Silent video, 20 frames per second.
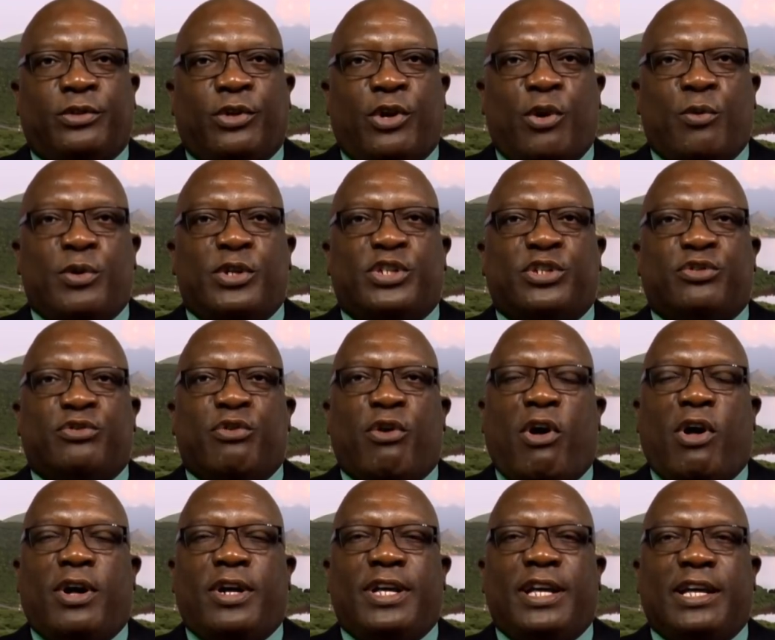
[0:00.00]
Our
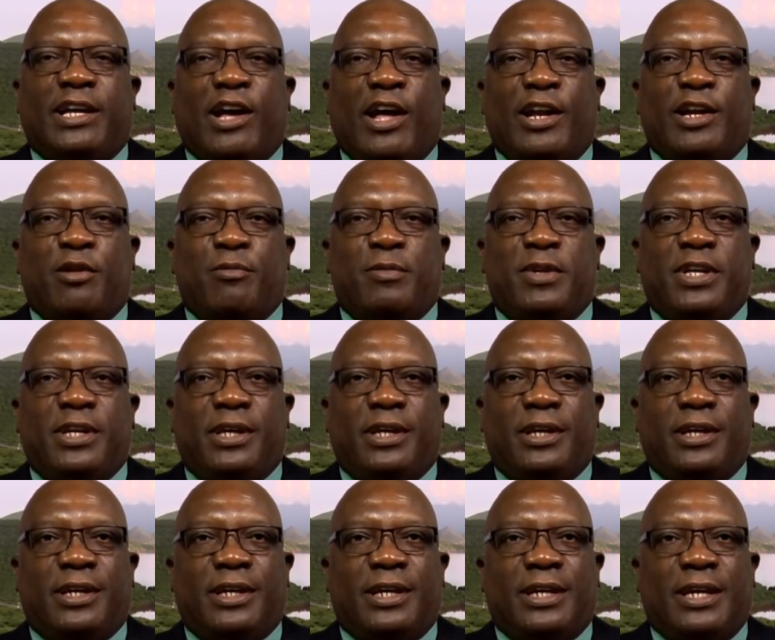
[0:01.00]
strong economy
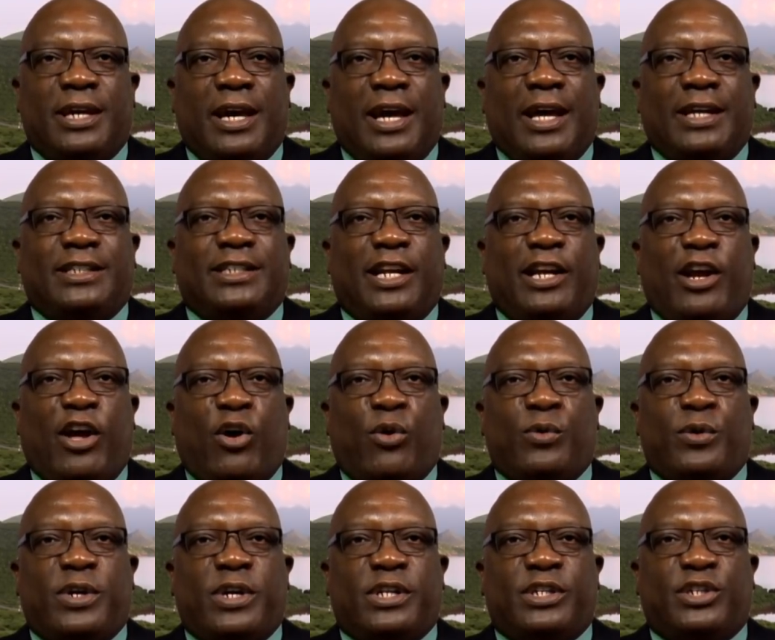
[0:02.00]
has
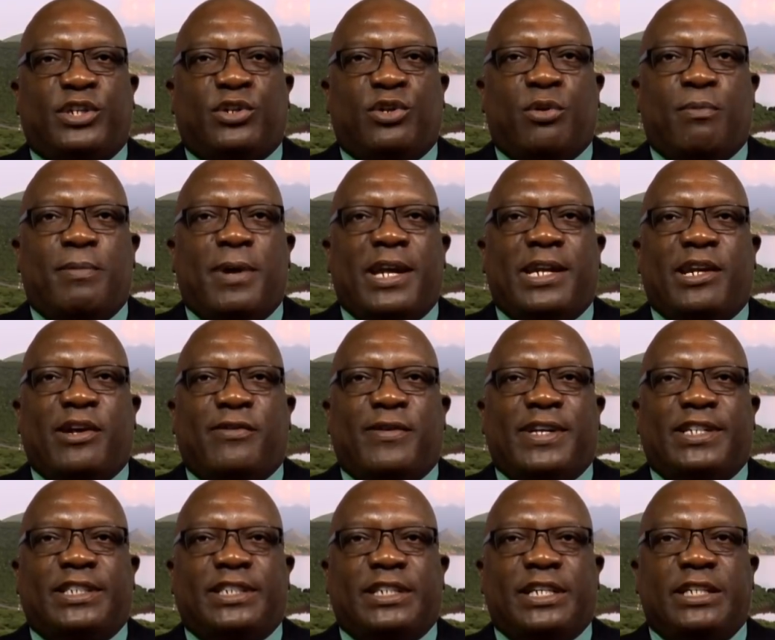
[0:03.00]
allowed us to better
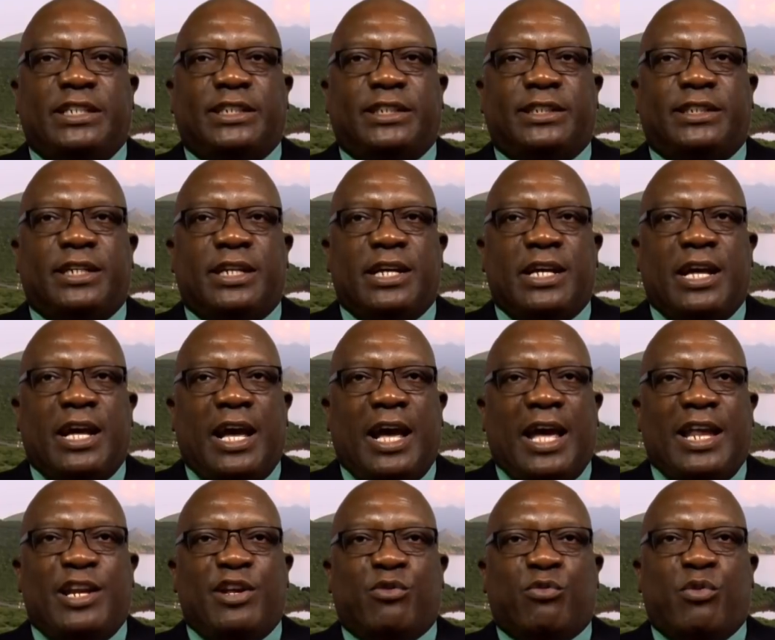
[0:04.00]
assist
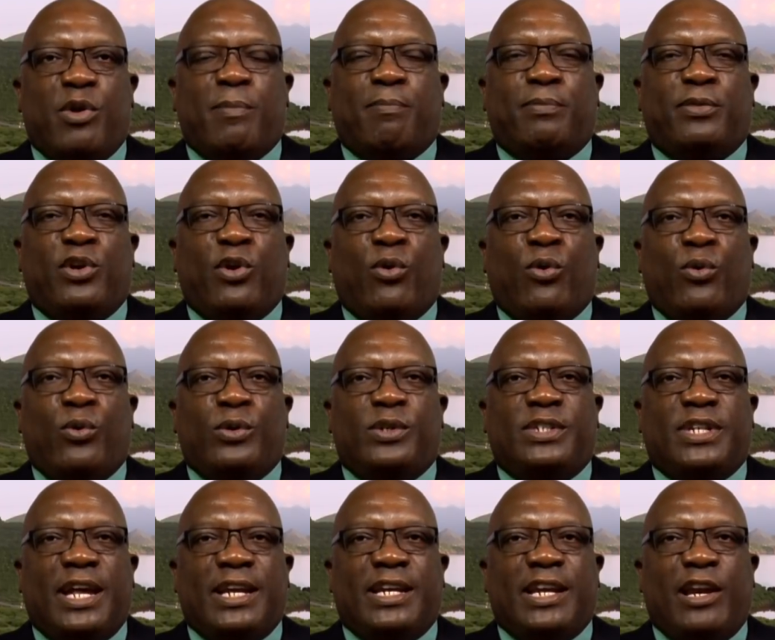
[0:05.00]
and equip
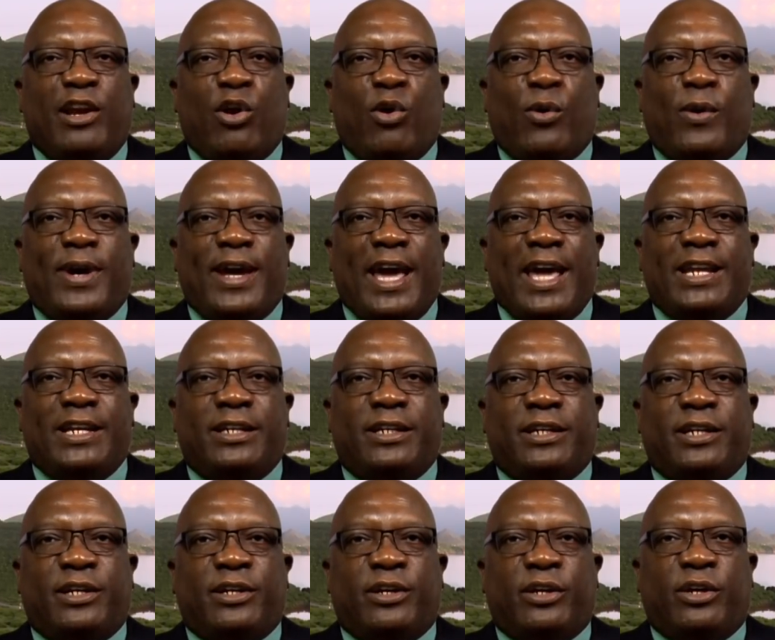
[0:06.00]
those at the lower
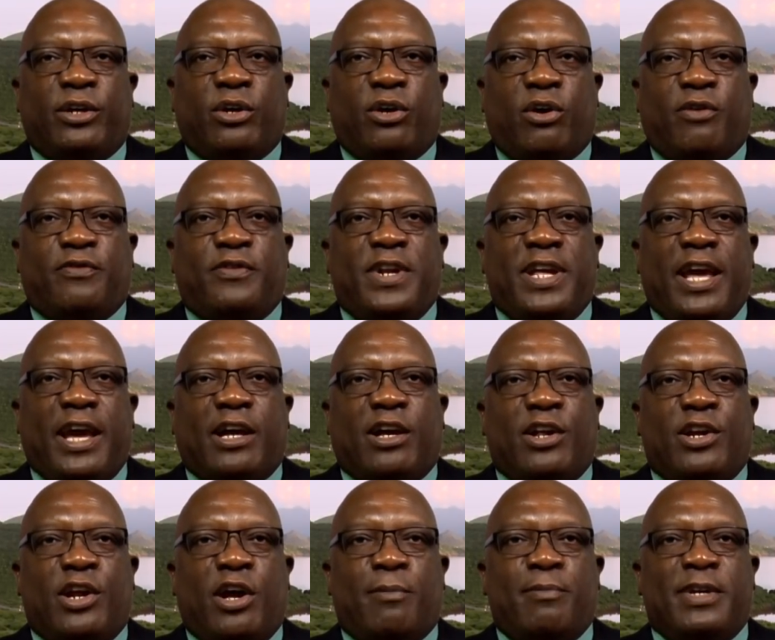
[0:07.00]
end of the
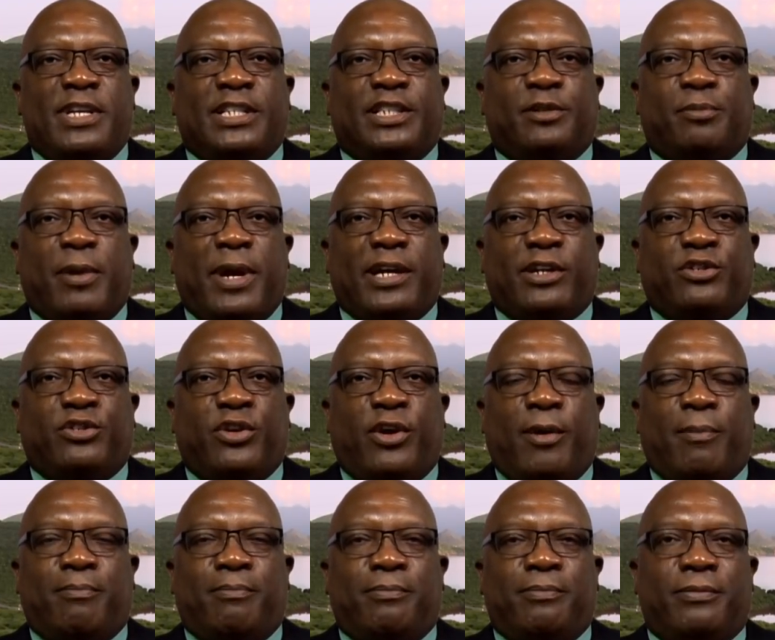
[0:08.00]
economic
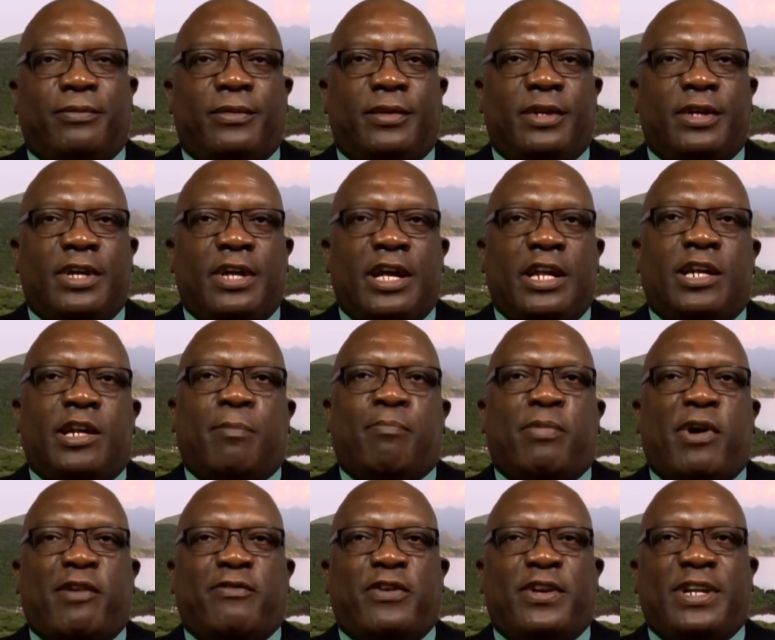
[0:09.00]
spectrum. The
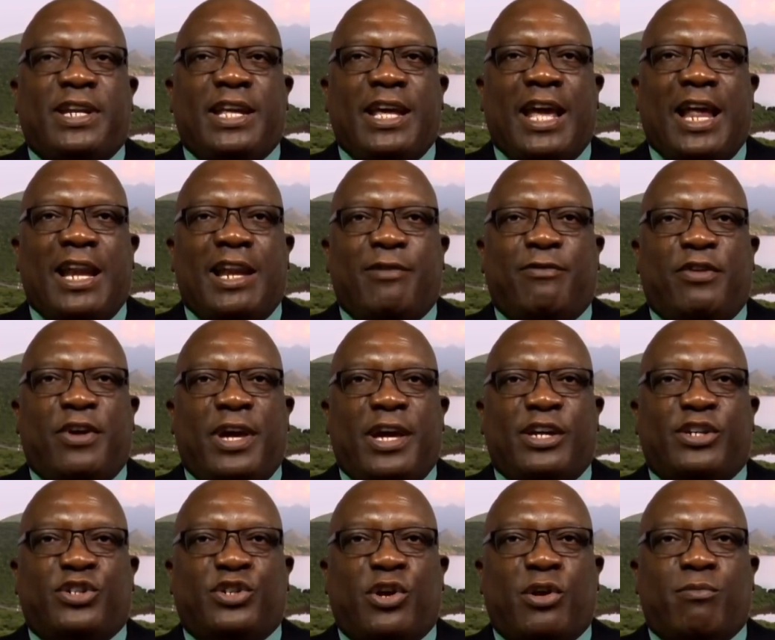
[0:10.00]
Poverty
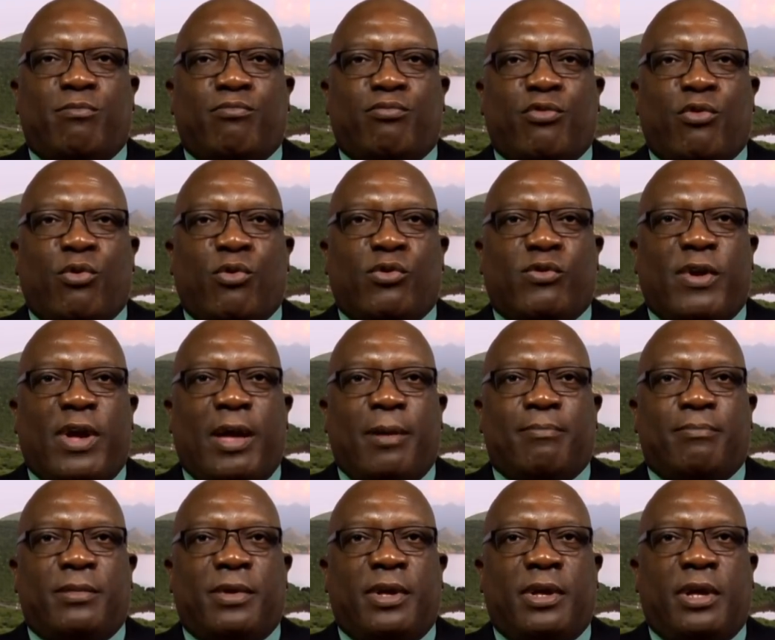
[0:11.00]
Alleviation
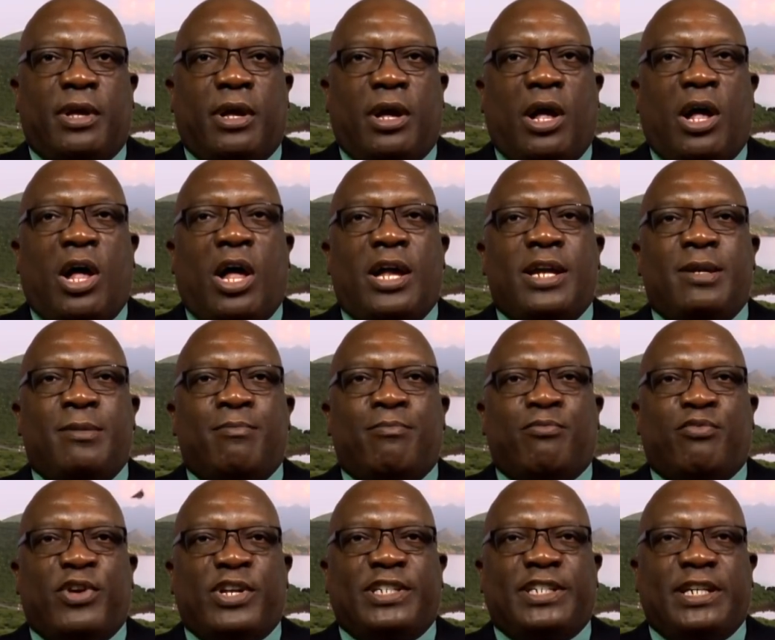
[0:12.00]
Program,
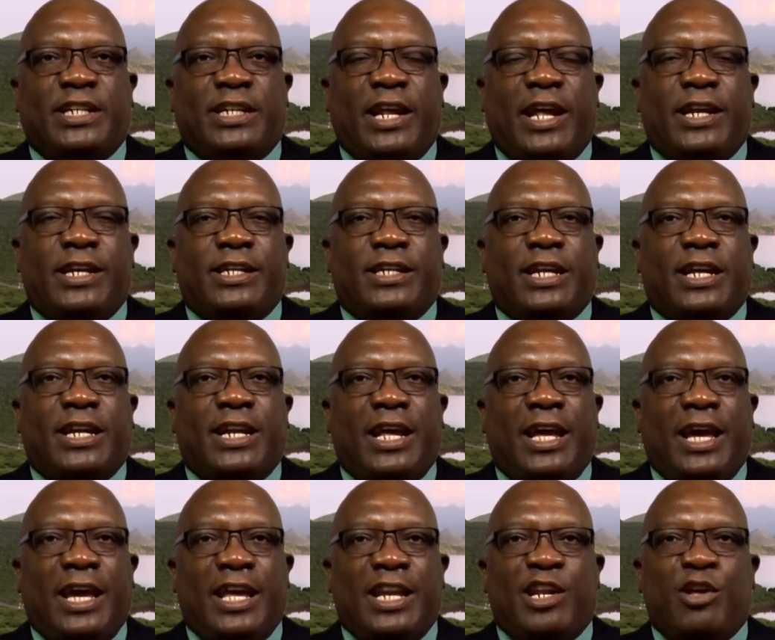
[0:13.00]
unprecedented
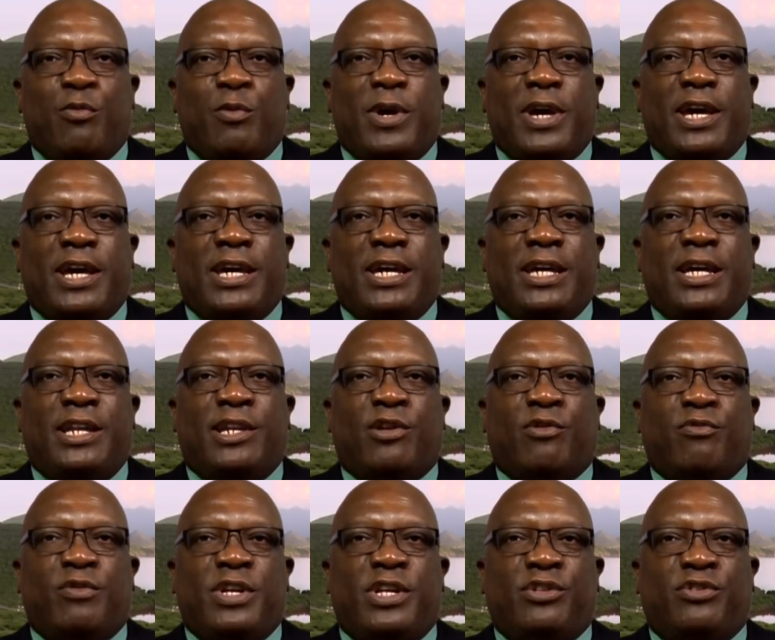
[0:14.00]
anywhere in
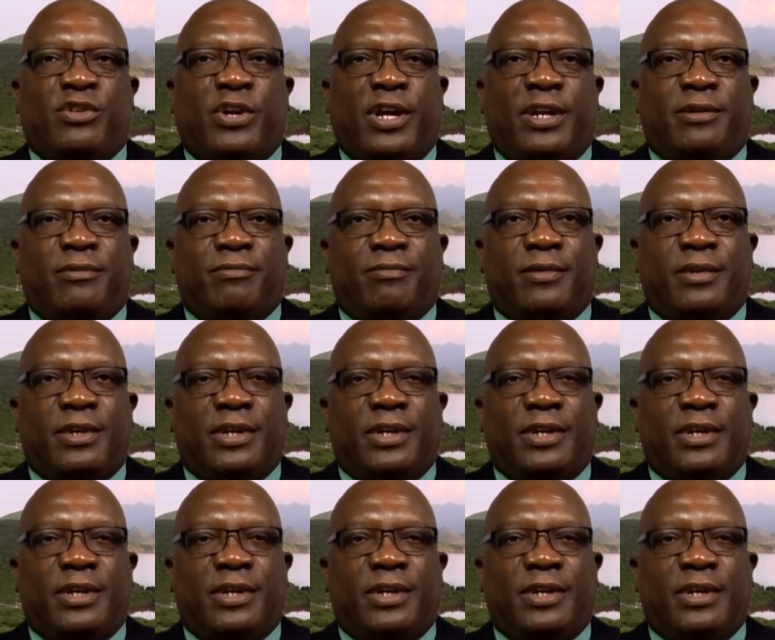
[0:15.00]
the region,